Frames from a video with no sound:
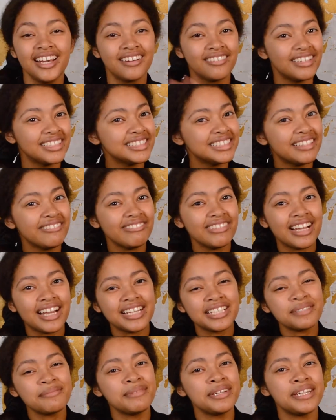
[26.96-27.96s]
What's up
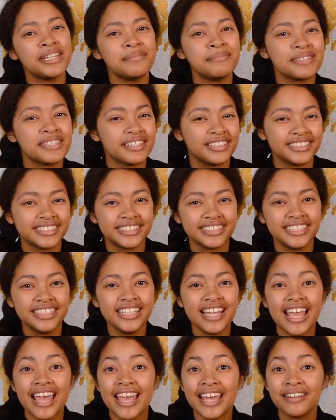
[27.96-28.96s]
guys, my name is Kristen
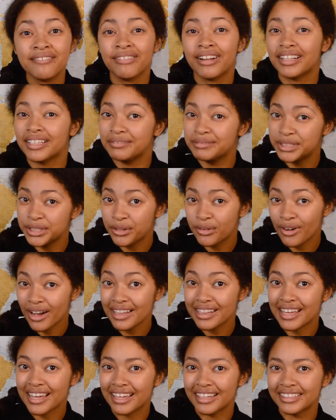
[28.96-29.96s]
and welcome to
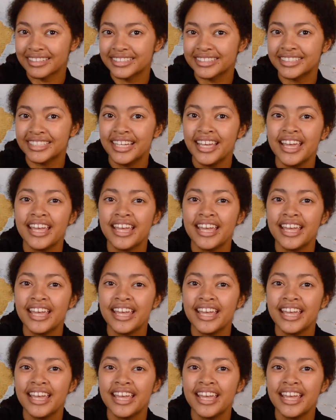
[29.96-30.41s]
Koala Hugs.